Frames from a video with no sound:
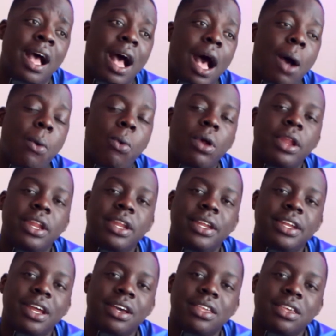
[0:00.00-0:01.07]
I wanted a
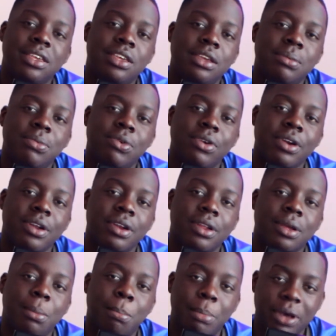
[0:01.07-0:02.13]
Ducky keyboard,
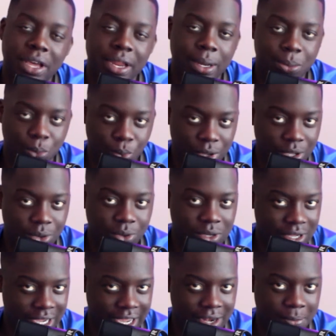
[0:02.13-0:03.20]
but when you
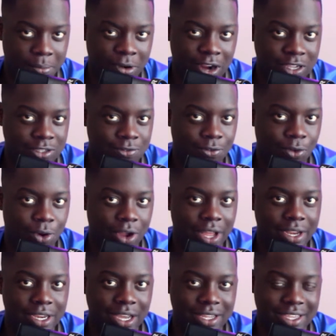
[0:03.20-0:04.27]
look at the price for a
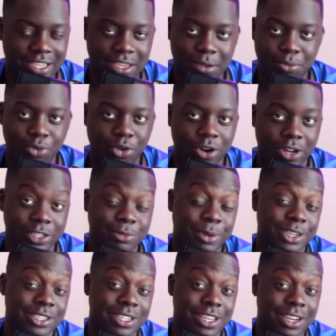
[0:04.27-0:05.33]
Ducky keyboard,
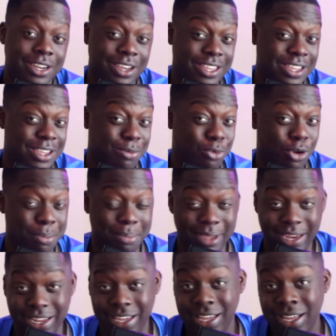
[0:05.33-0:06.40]
especially a Ducky keyboard
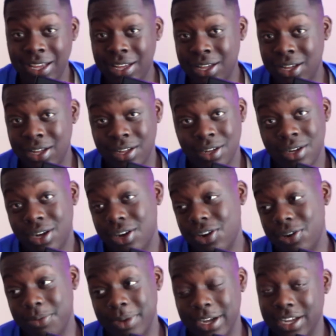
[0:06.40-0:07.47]
mini,
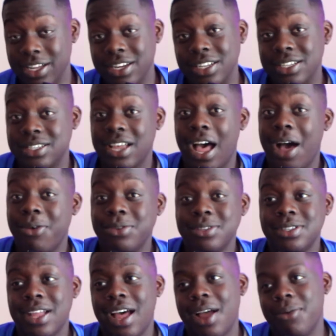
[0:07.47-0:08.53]
oh my goodness, I was
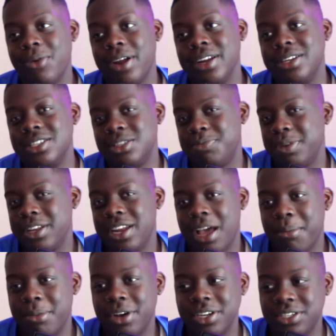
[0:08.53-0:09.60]
not ready to spend
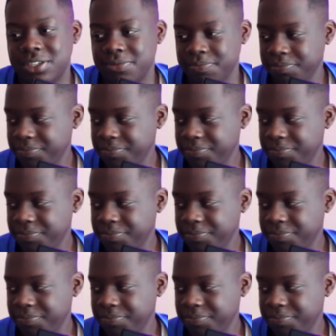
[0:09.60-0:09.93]
that much